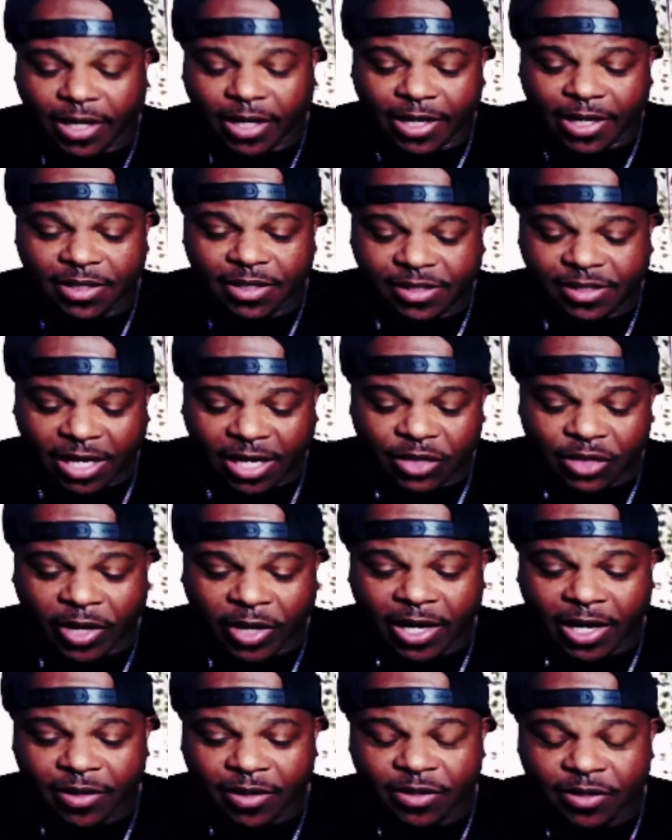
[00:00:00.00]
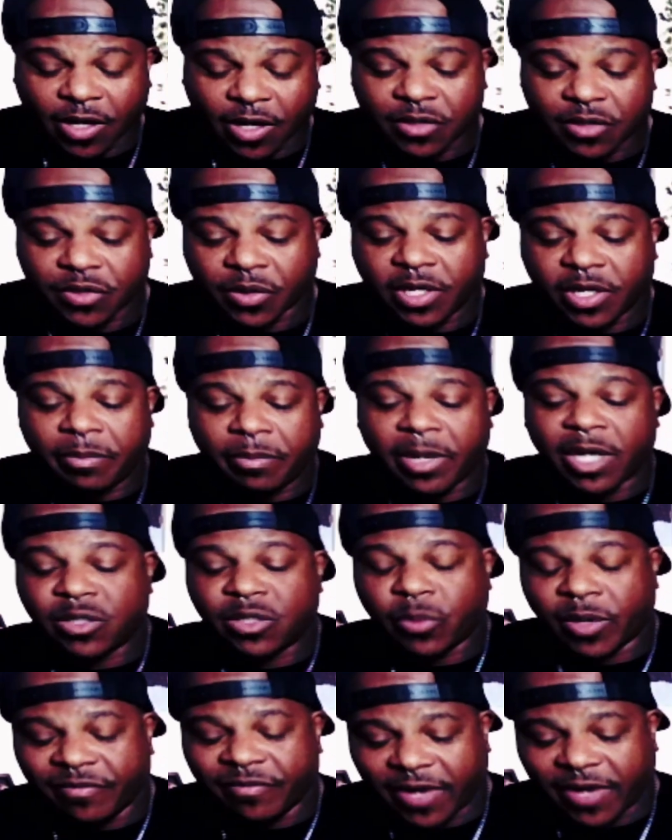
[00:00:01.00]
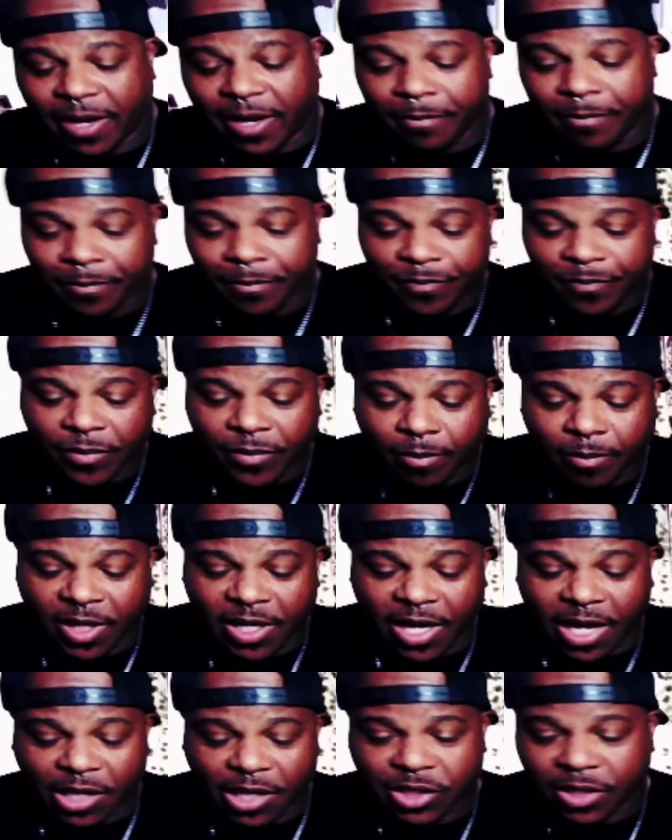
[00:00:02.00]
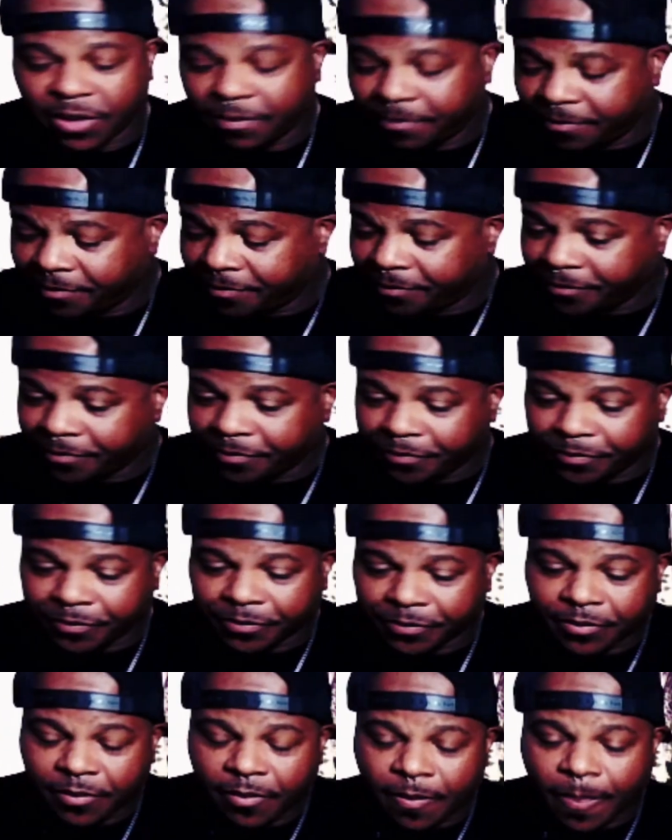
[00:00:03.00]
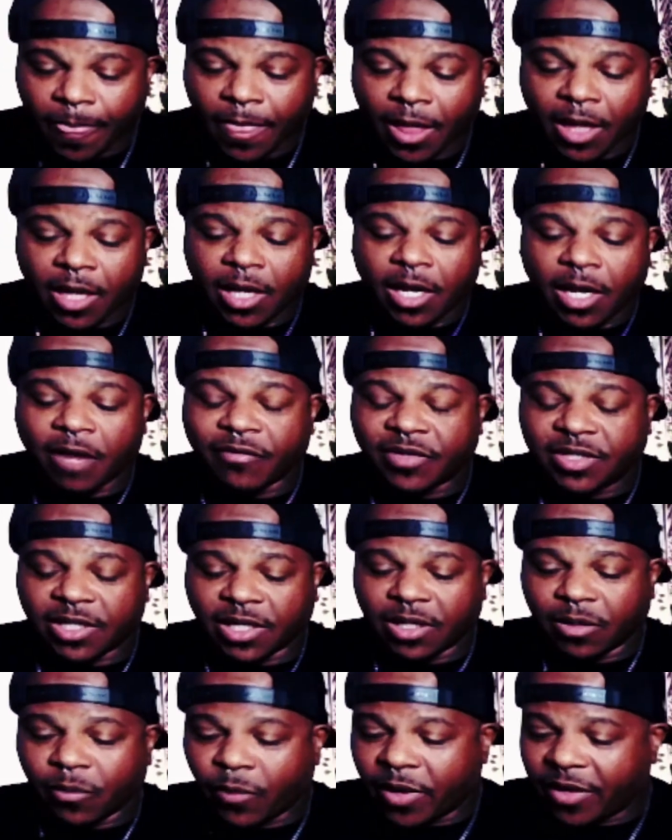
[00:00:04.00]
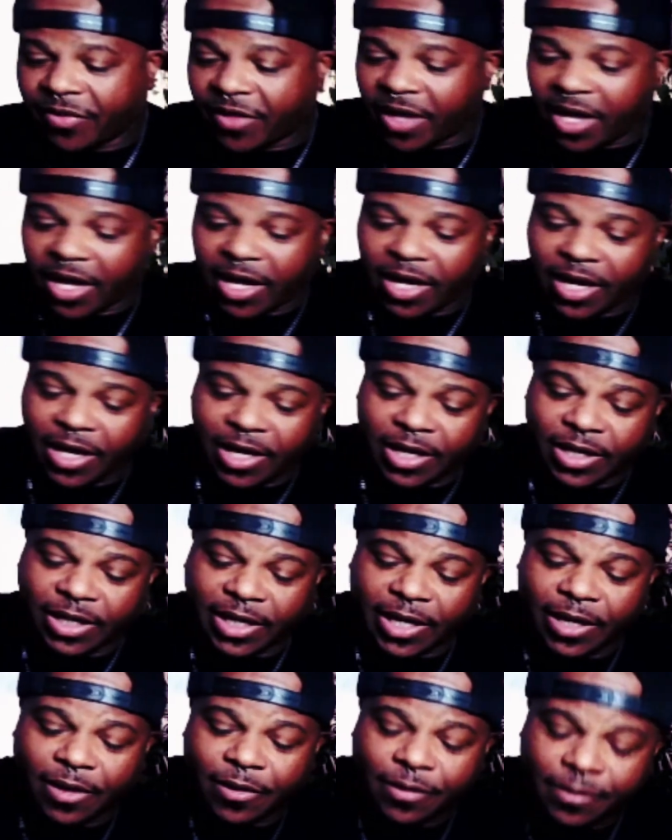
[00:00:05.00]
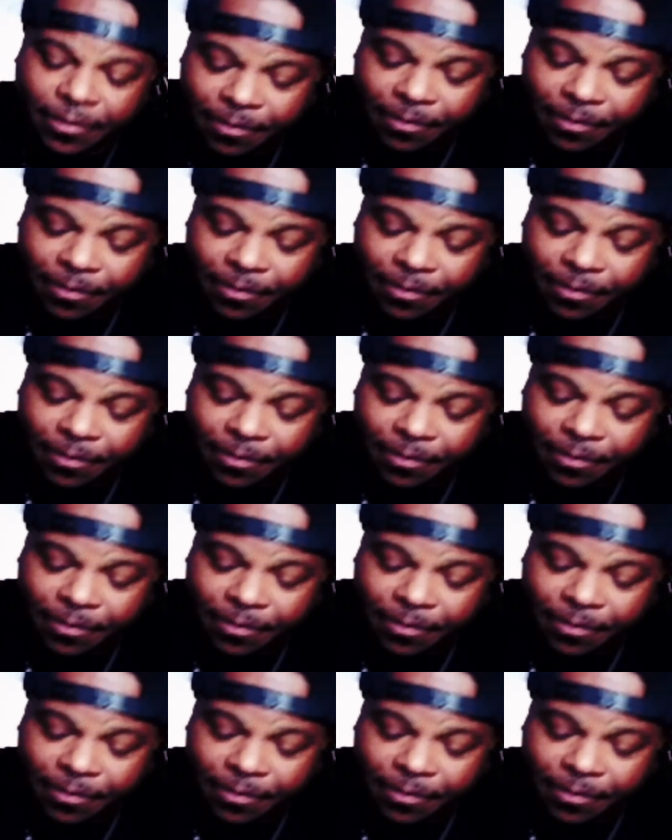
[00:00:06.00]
stage right here. This also could be a twin flame connection. If you're dealing with a Leo,